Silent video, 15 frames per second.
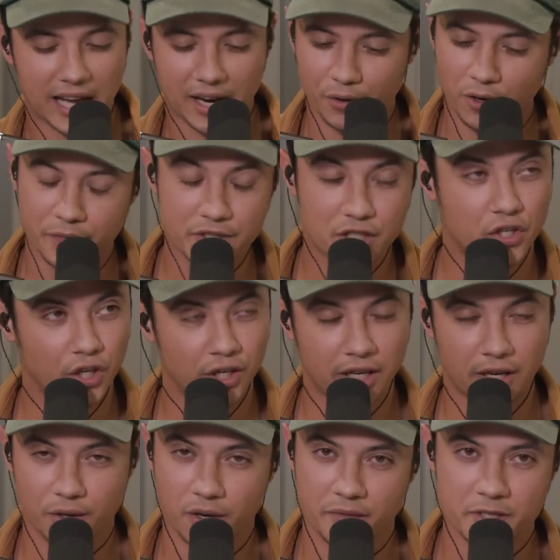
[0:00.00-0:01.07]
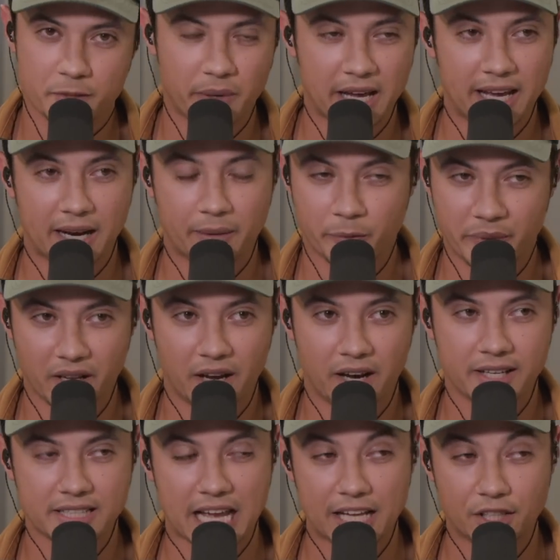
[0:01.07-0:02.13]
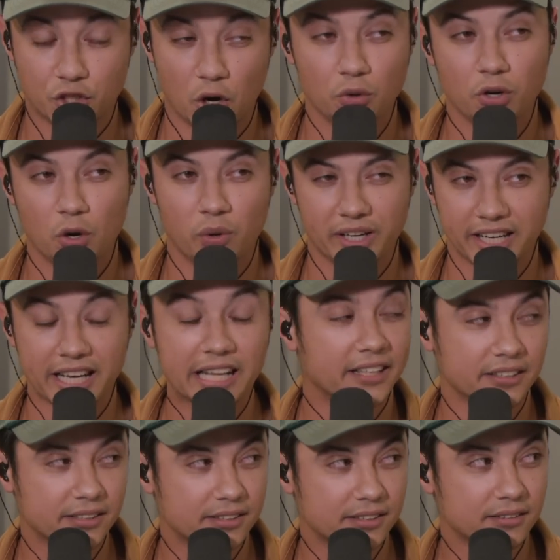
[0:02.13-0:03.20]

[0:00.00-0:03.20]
I don't know if it's good. I don't know if it's bad. I'm going to be honest. I don't know what it is.